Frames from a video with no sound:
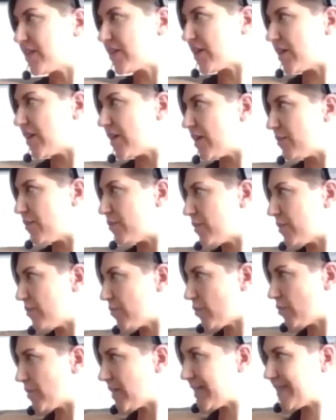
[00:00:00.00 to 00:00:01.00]
Good. Really
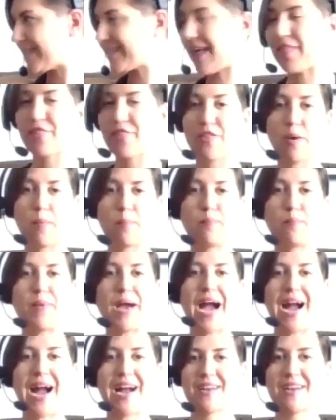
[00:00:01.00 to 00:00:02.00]
rotating that thumb
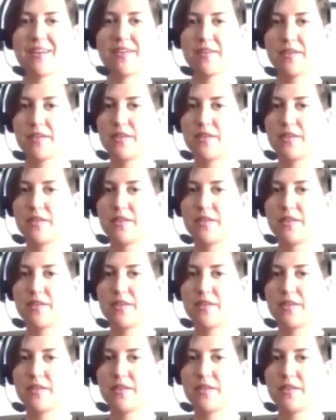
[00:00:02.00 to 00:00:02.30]
back.